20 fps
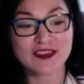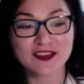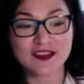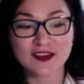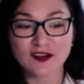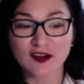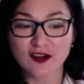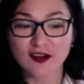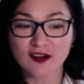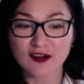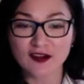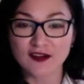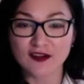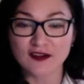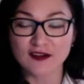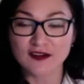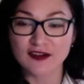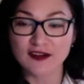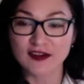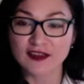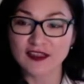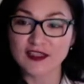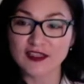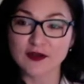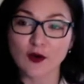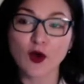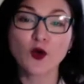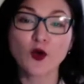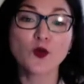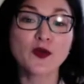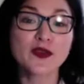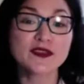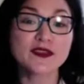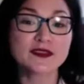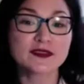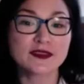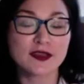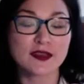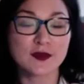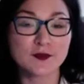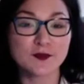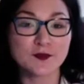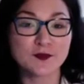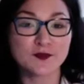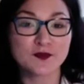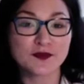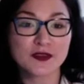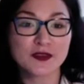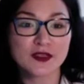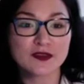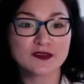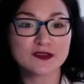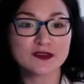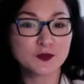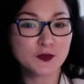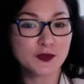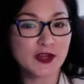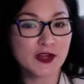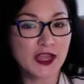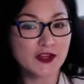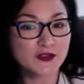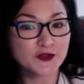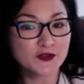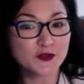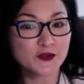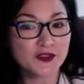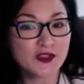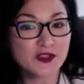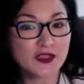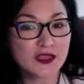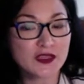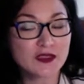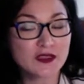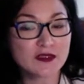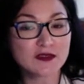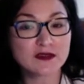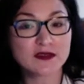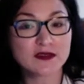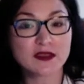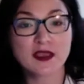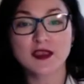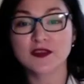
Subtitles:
there are, always some supernatural things.